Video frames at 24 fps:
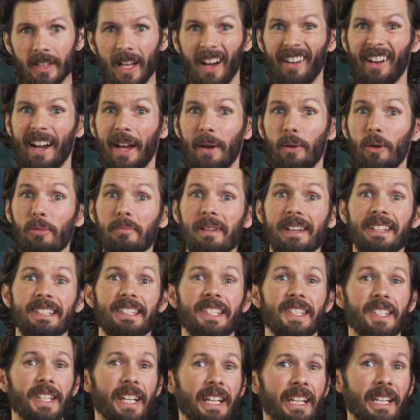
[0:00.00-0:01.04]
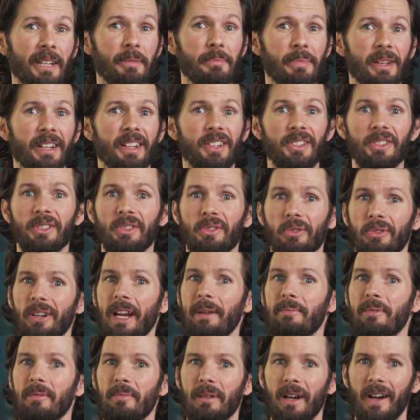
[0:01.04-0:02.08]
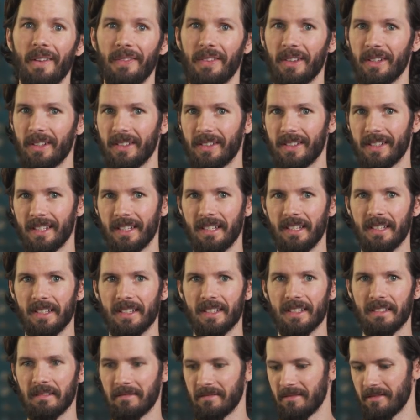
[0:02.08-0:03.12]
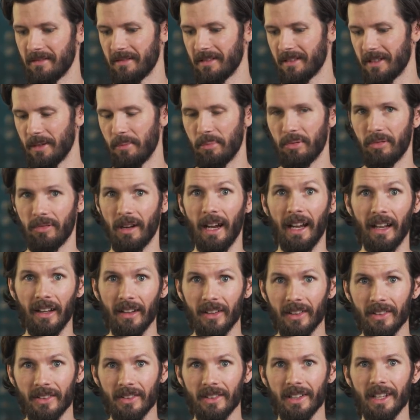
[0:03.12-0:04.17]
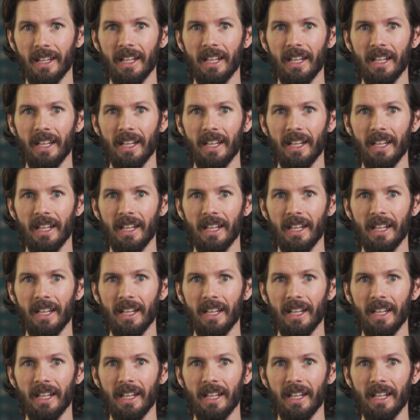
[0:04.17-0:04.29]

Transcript: All right, well, my second biggest gripe about this is the price.